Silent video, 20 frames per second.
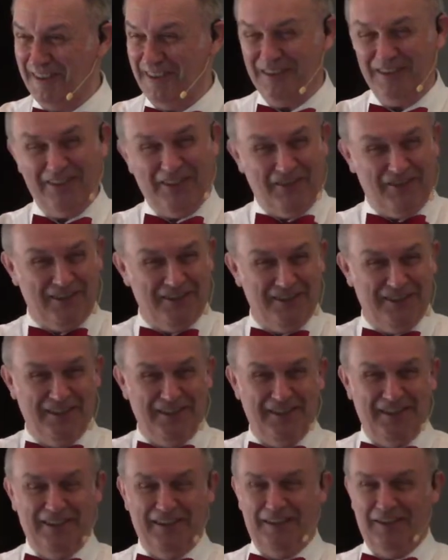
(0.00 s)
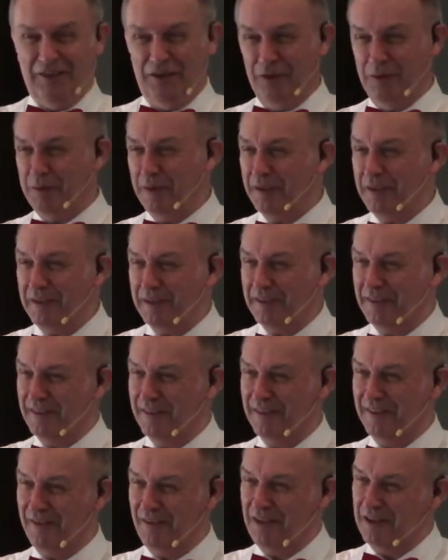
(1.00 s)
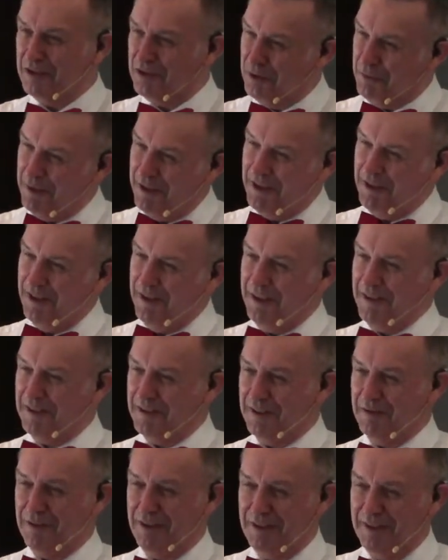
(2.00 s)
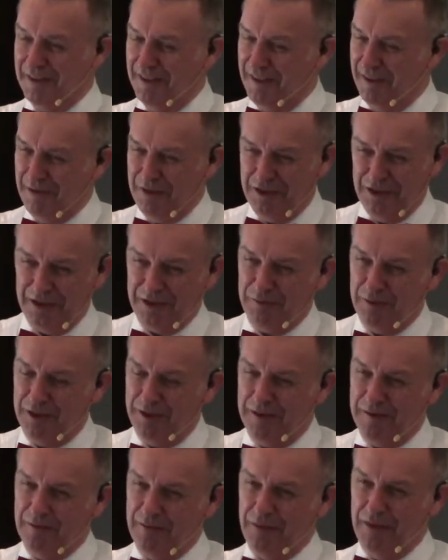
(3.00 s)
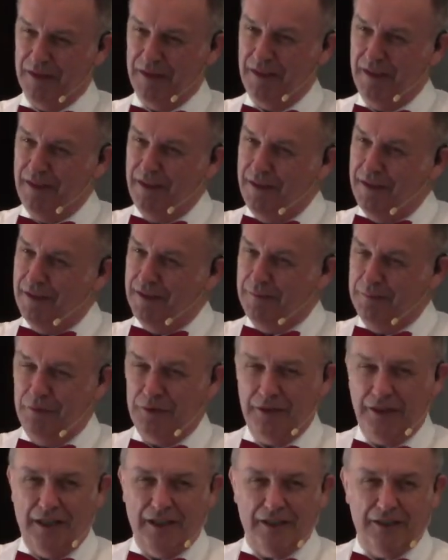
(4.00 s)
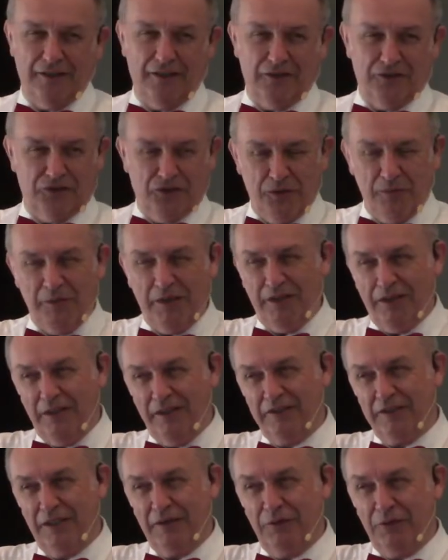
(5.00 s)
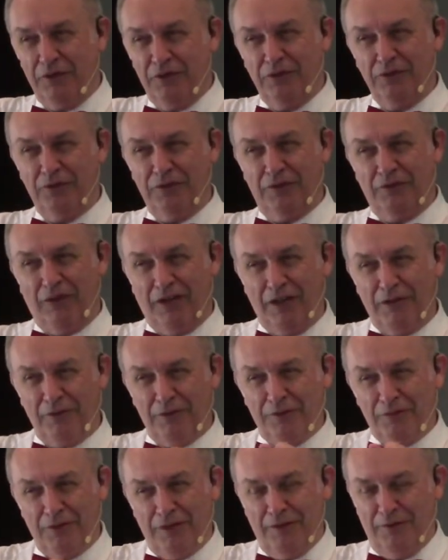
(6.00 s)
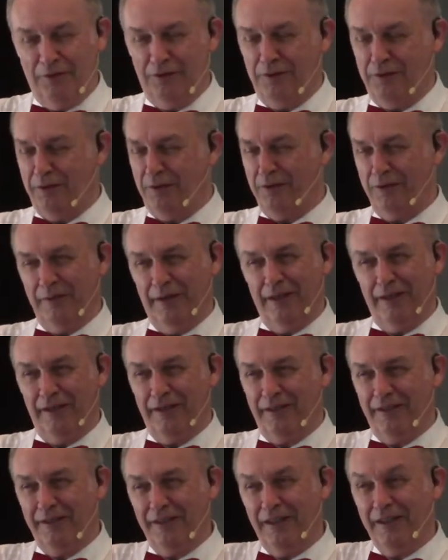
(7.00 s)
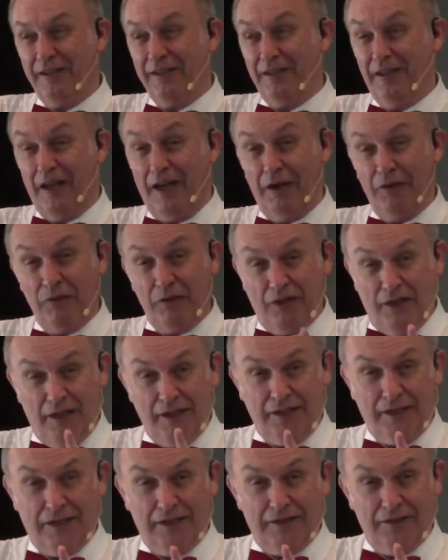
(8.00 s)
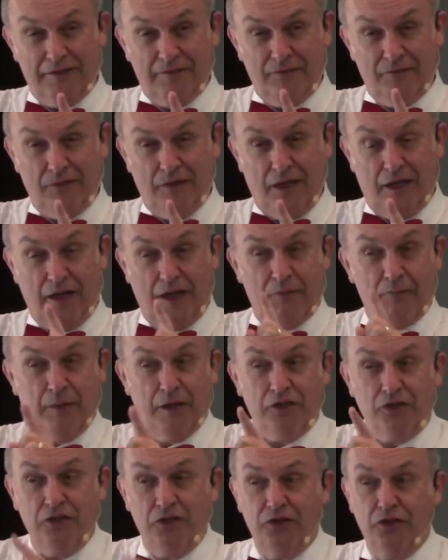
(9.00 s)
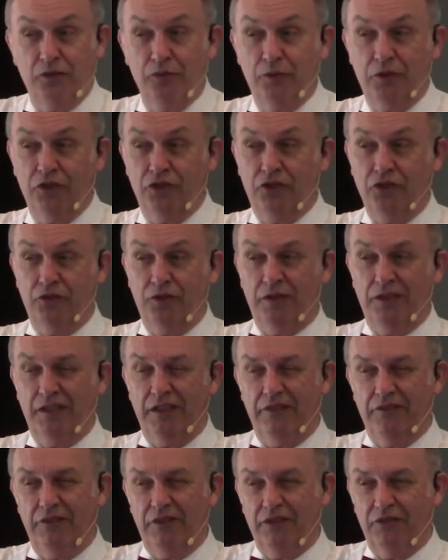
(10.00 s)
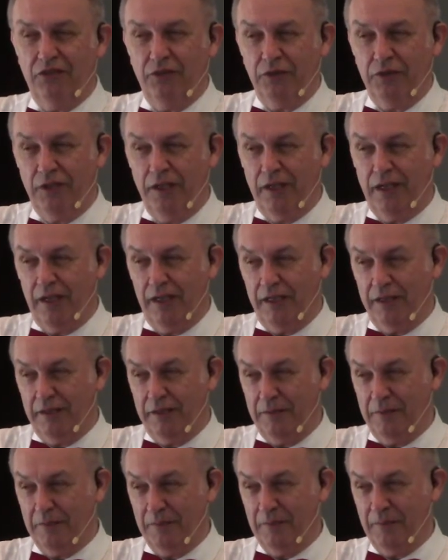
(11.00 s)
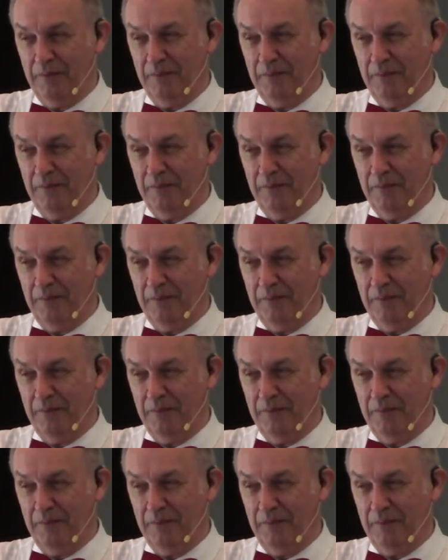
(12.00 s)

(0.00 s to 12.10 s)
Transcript: You know, I mean, who wouldn't? I mean, there's so many things that would just be, boy, there's so many things I would do if I was, oh, man, yeah, I would like it. And I bet you would too, even if you would deny it.